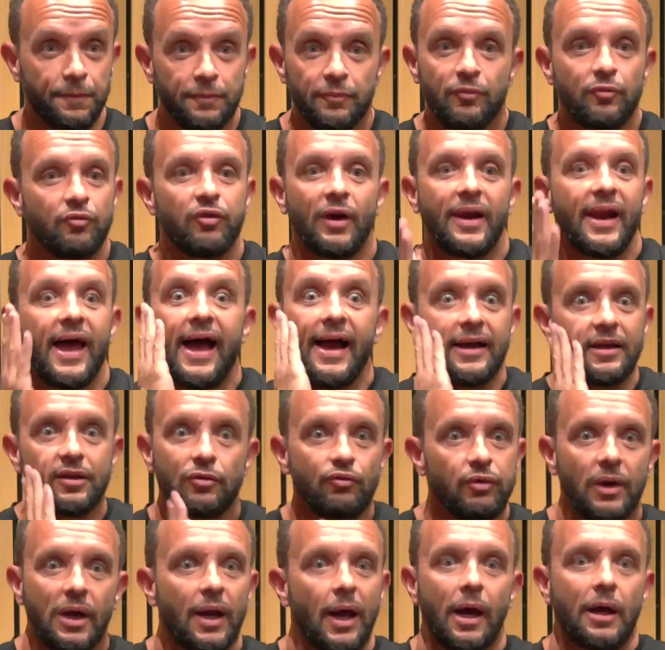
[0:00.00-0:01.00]
Relax.
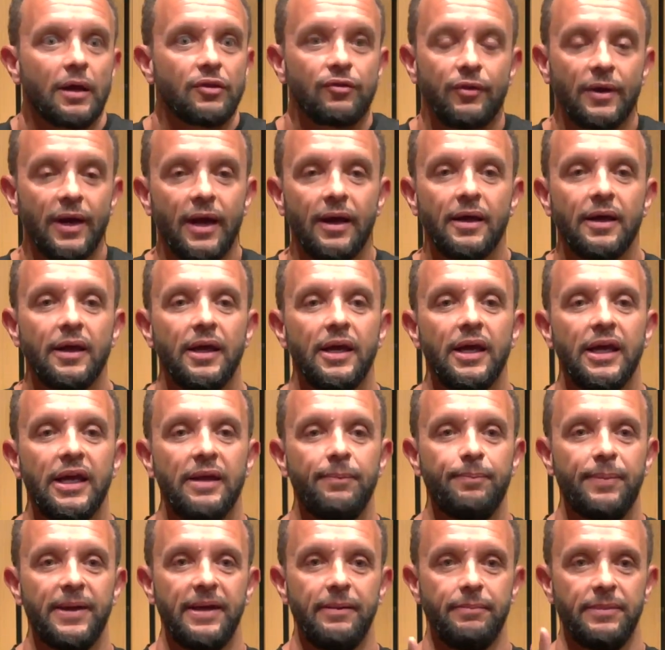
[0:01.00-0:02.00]
He
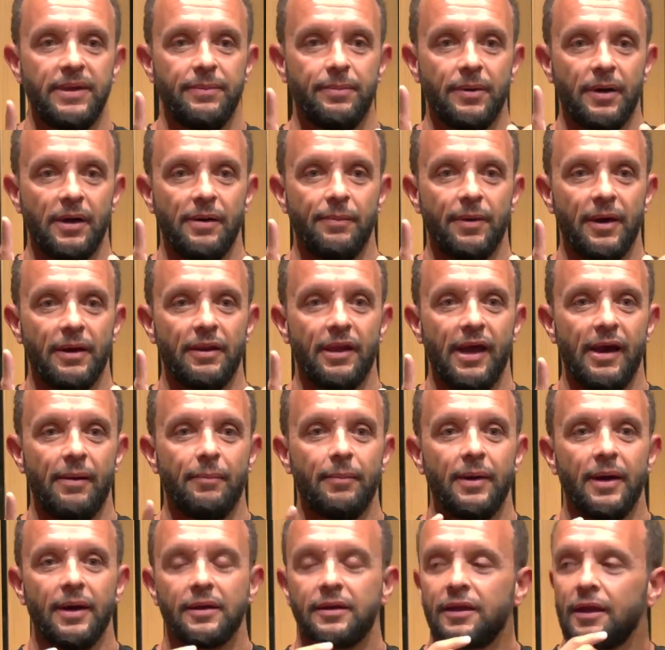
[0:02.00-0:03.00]
beat me by about that
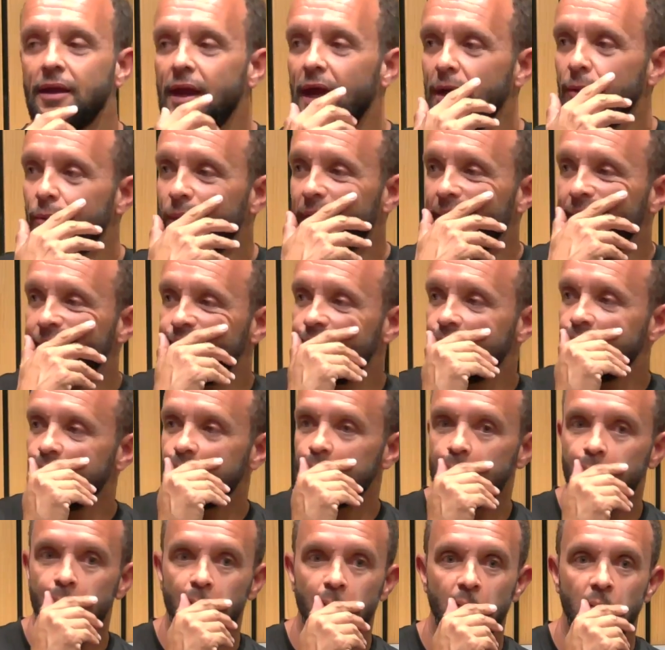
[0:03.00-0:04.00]
much, and I went,
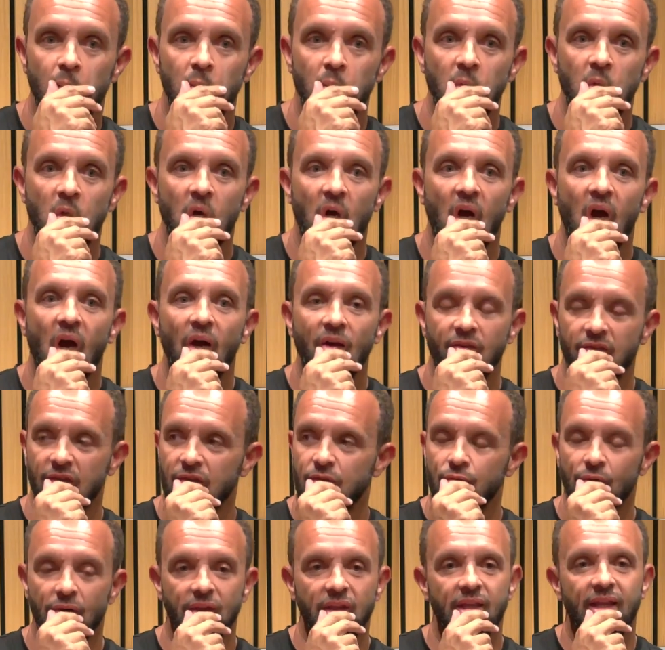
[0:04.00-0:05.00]
I just
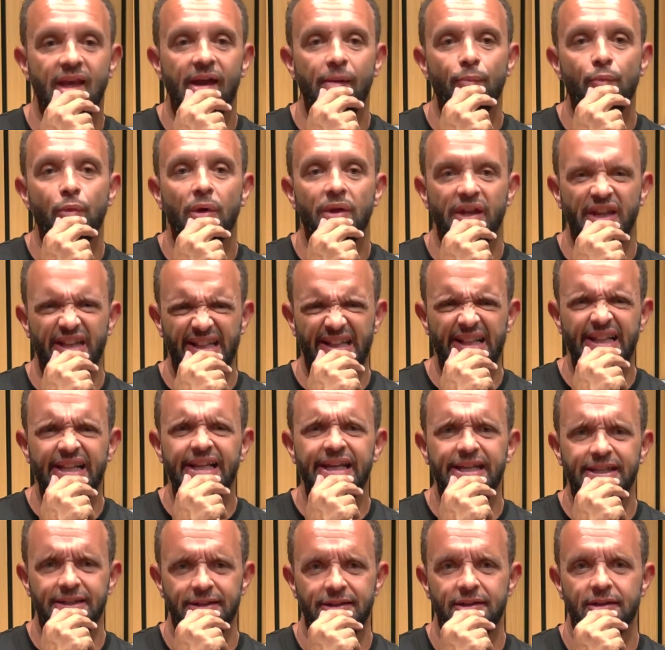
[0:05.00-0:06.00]
run 10-1 at
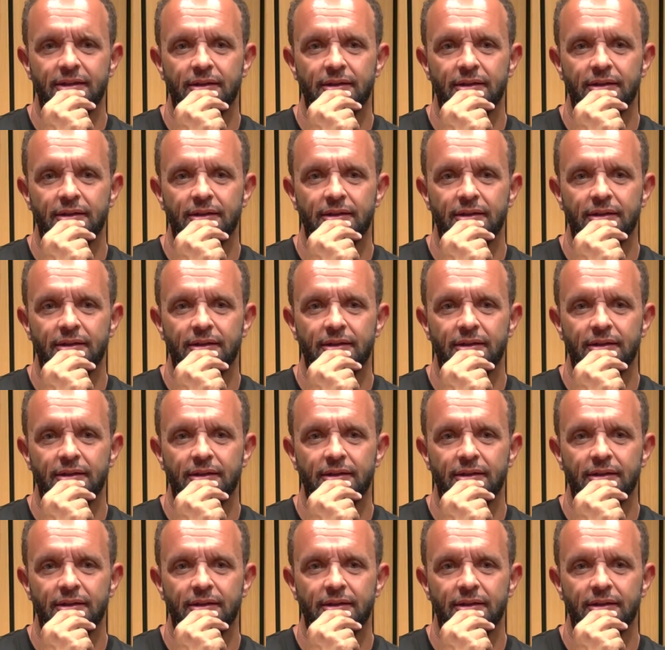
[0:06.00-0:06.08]
least.